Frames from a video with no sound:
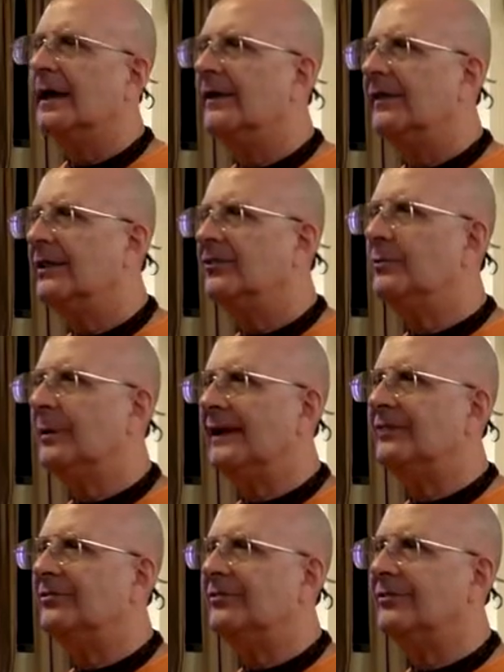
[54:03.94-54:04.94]
These
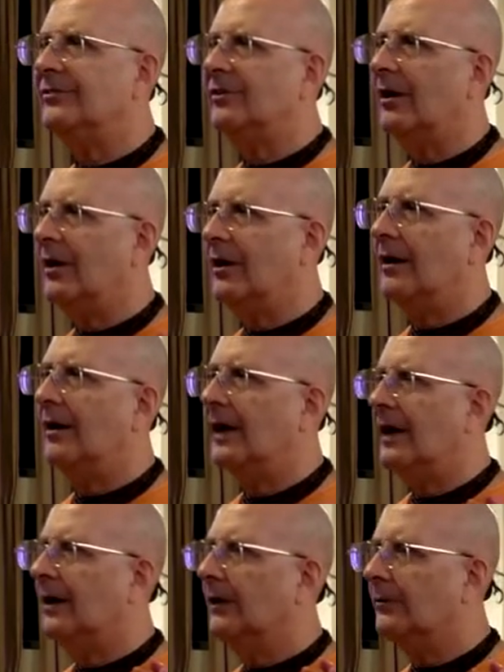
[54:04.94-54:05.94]
places are
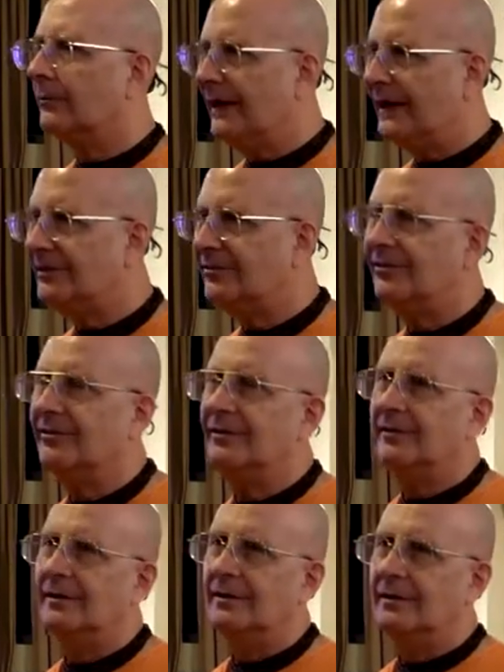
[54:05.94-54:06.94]
great
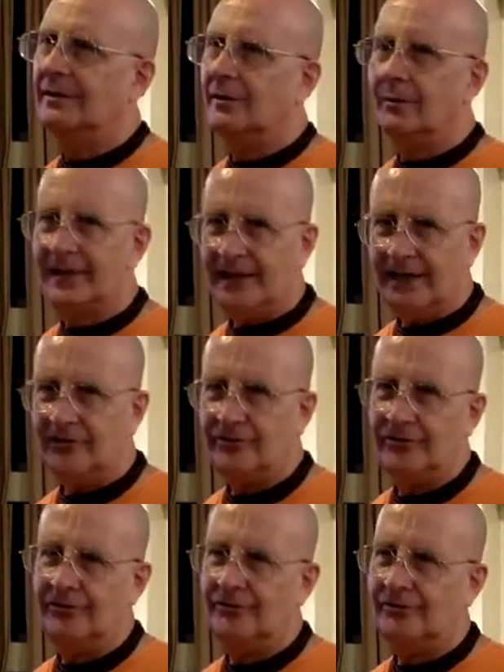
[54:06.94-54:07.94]

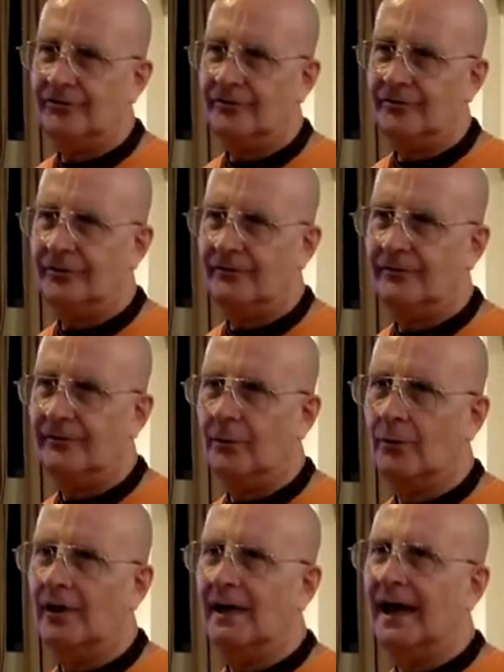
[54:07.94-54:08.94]
locations
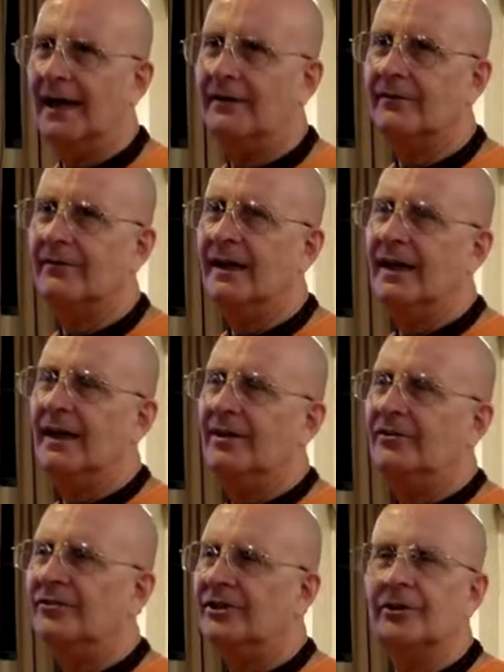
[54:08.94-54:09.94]
for a lot of
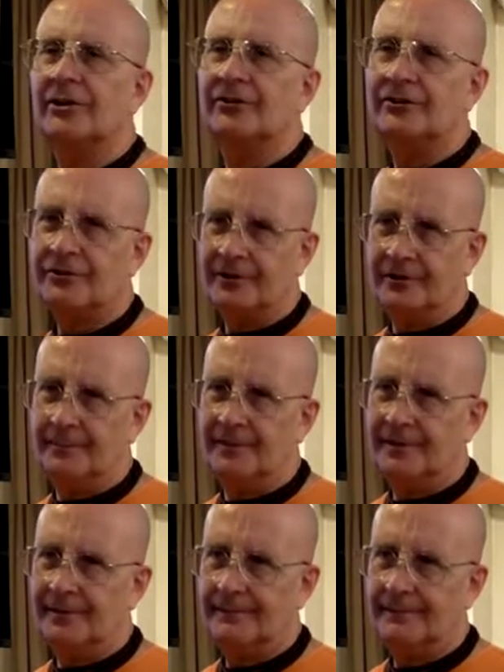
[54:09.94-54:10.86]
still disturbed